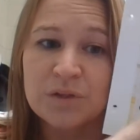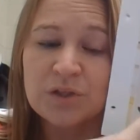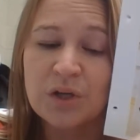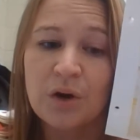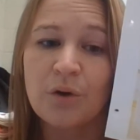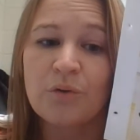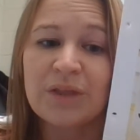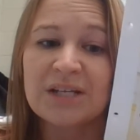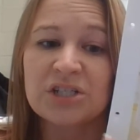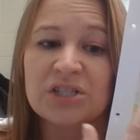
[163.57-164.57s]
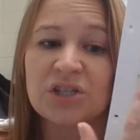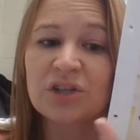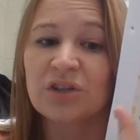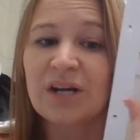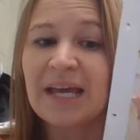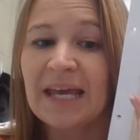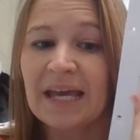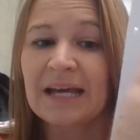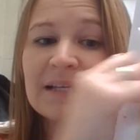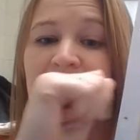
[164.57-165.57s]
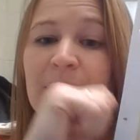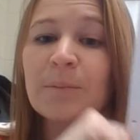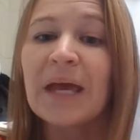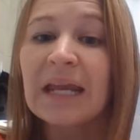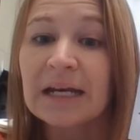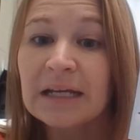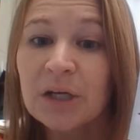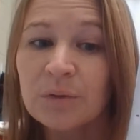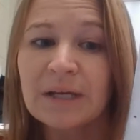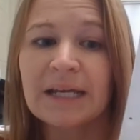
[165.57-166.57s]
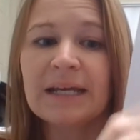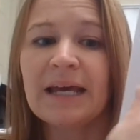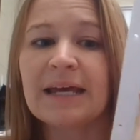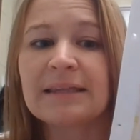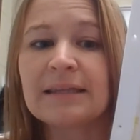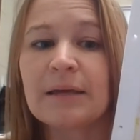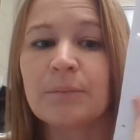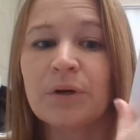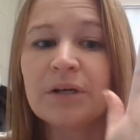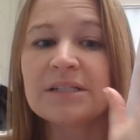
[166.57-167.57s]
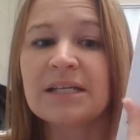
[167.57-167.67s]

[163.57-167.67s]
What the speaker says: So they just took their hand and painted it green, and then they put